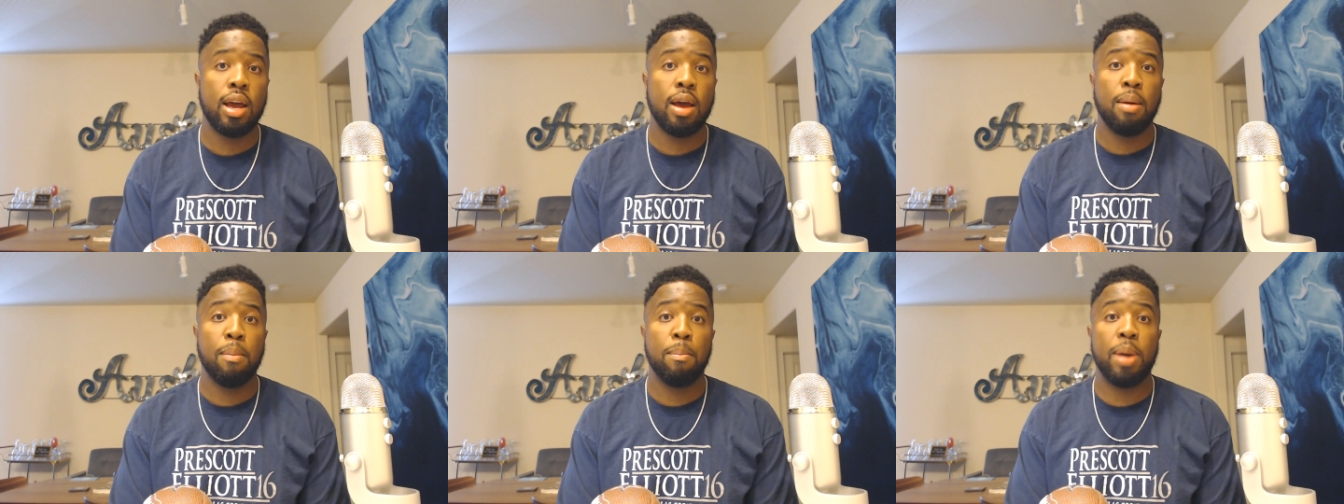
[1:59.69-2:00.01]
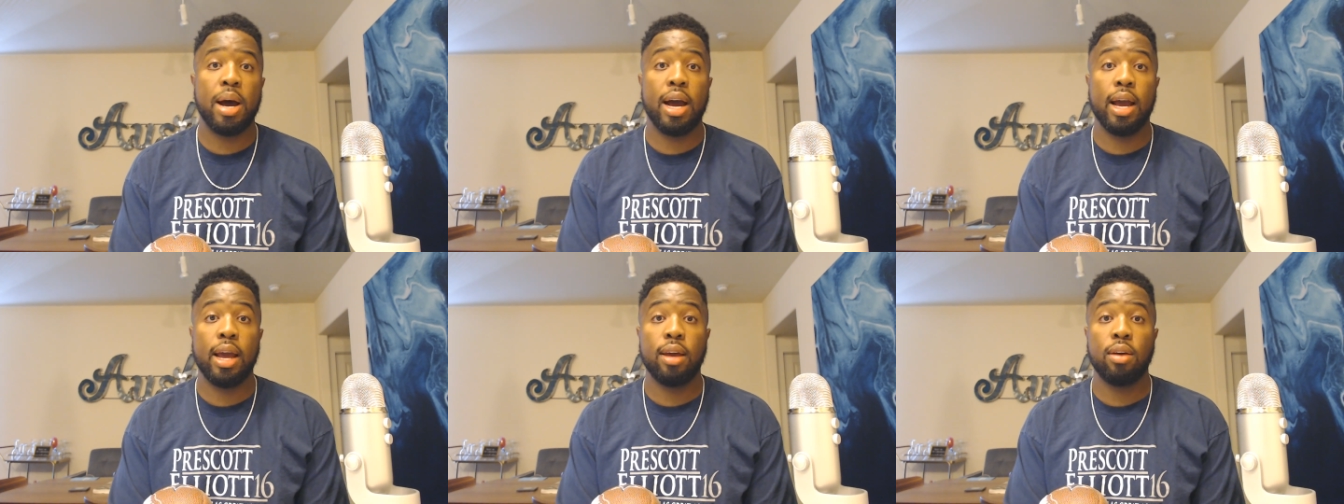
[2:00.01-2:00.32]

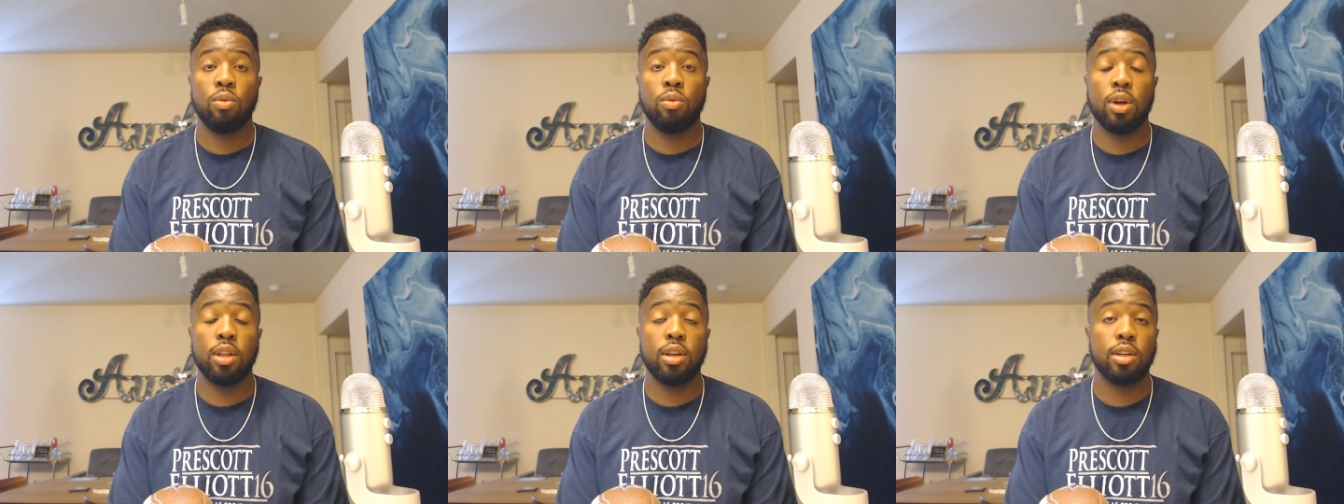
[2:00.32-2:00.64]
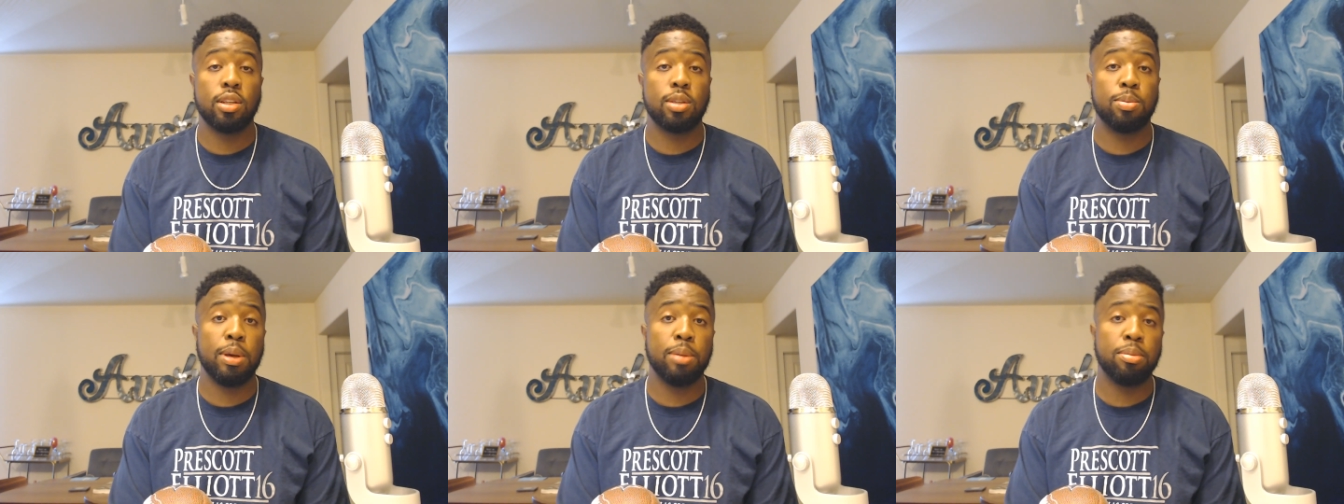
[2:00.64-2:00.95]
by whether it's
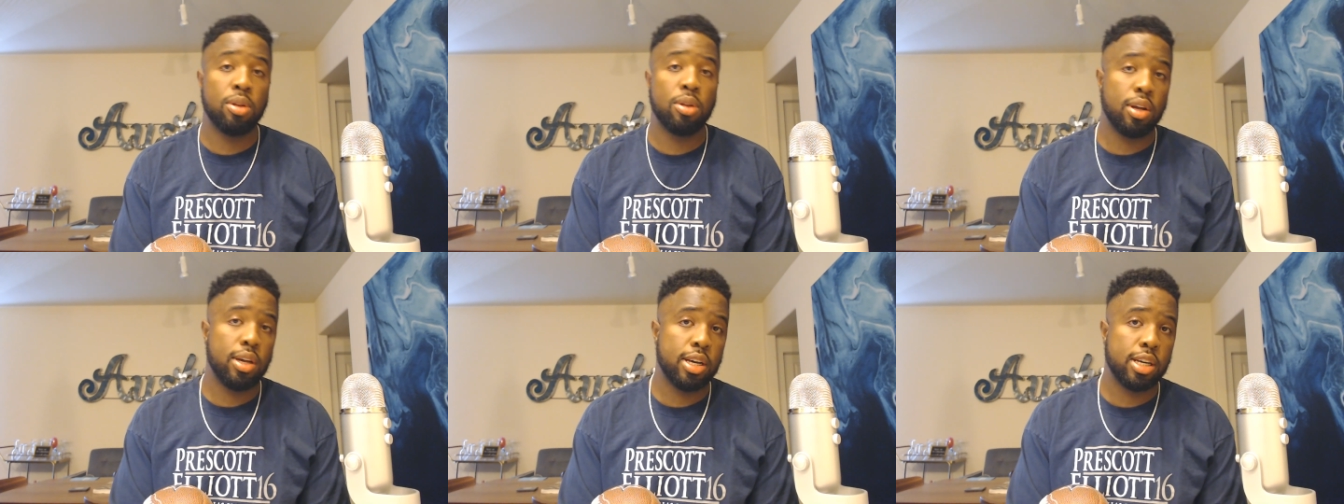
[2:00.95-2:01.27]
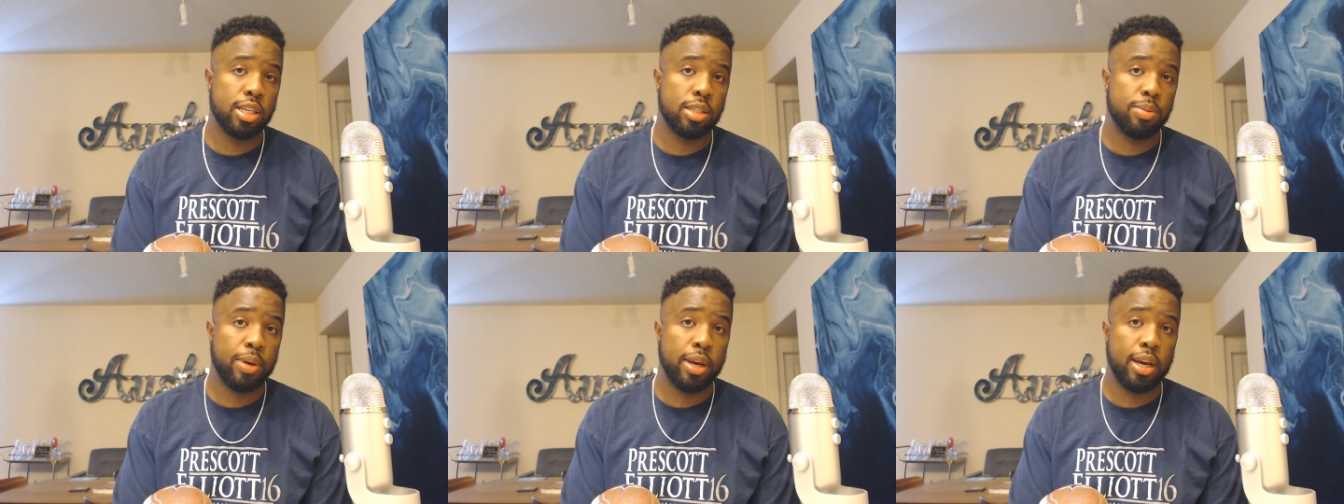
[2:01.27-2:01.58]
people on
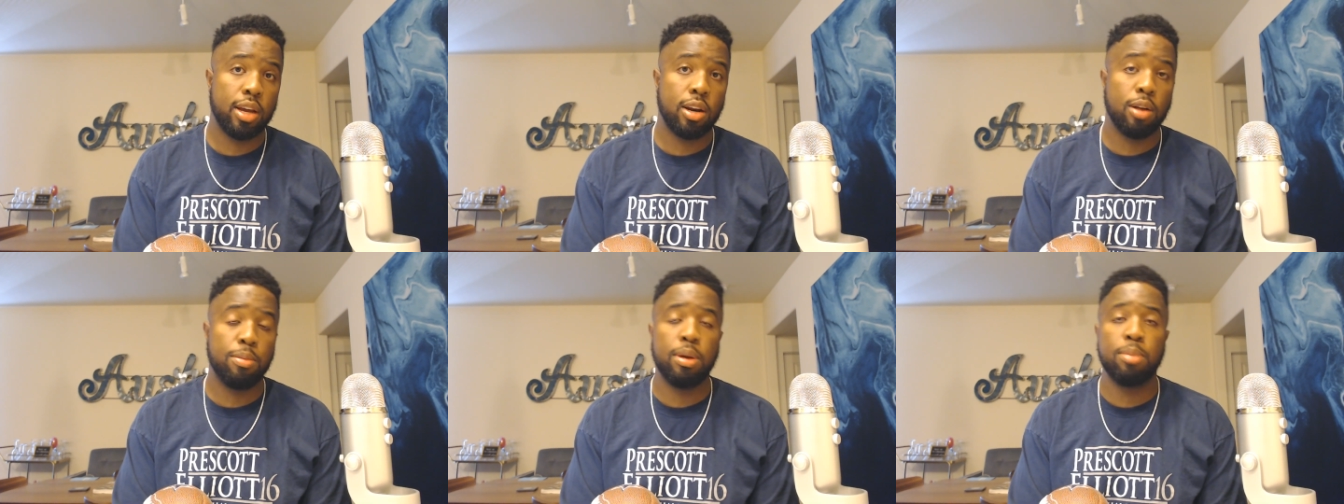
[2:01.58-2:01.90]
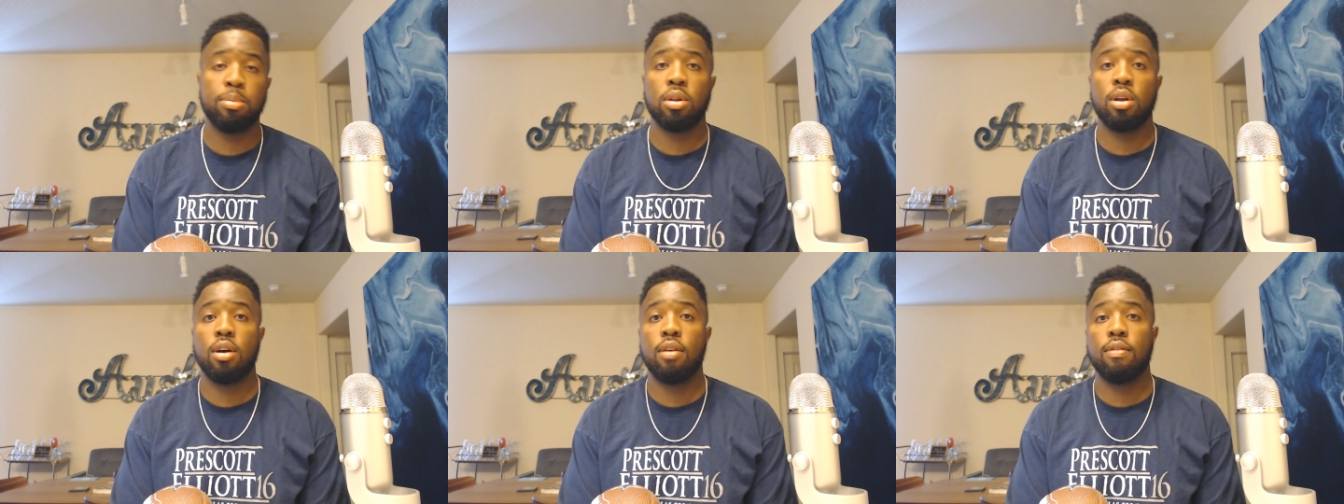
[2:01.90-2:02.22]
ESPN or people
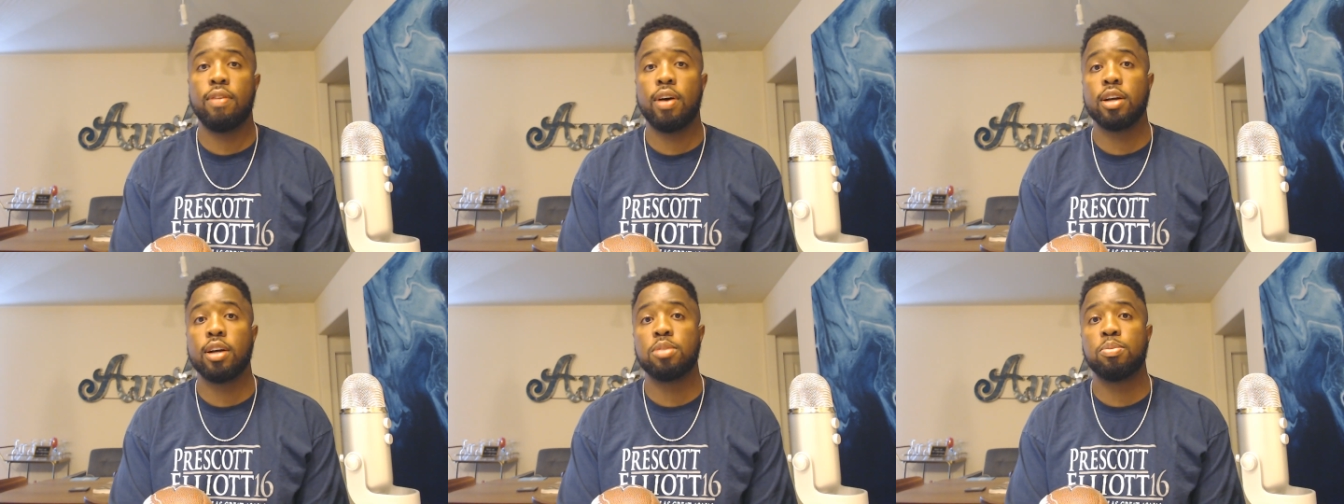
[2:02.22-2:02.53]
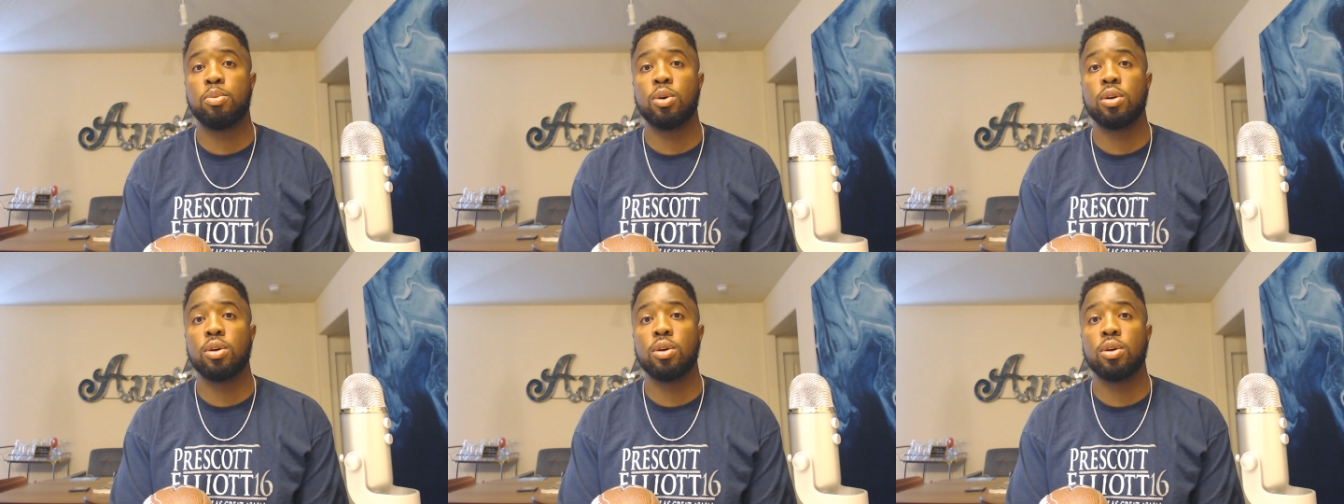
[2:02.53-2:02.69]
on Fox Sports